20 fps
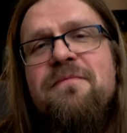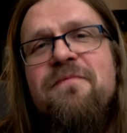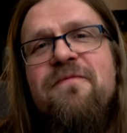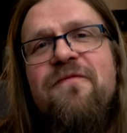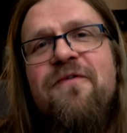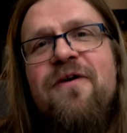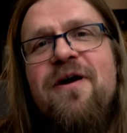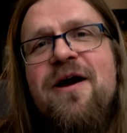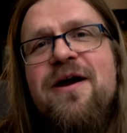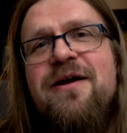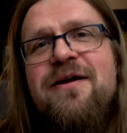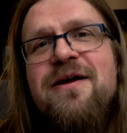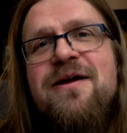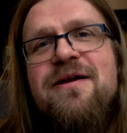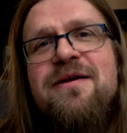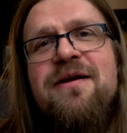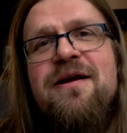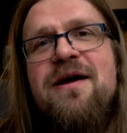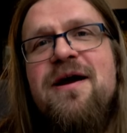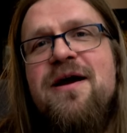
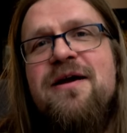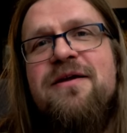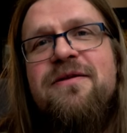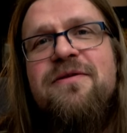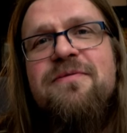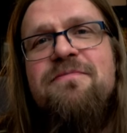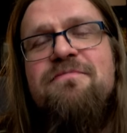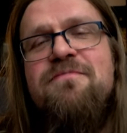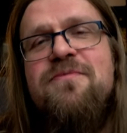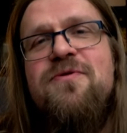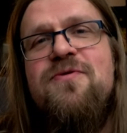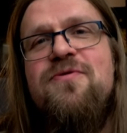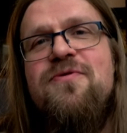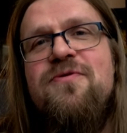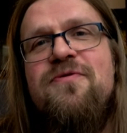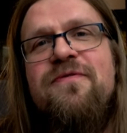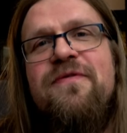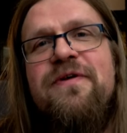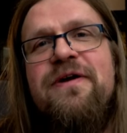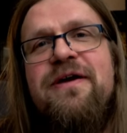Friday night
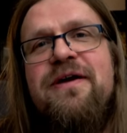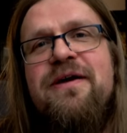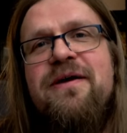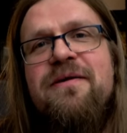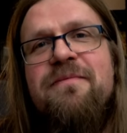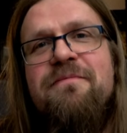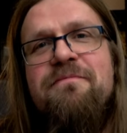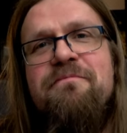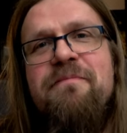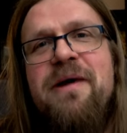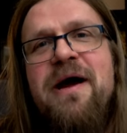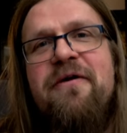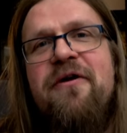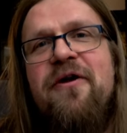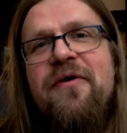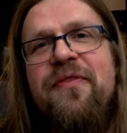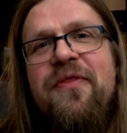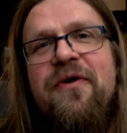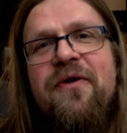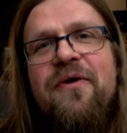movie
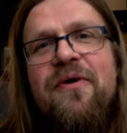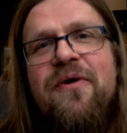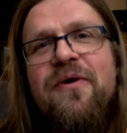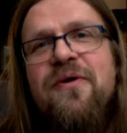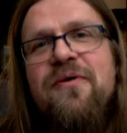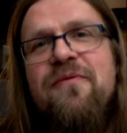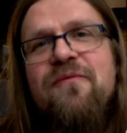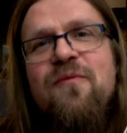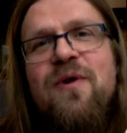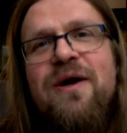marathon.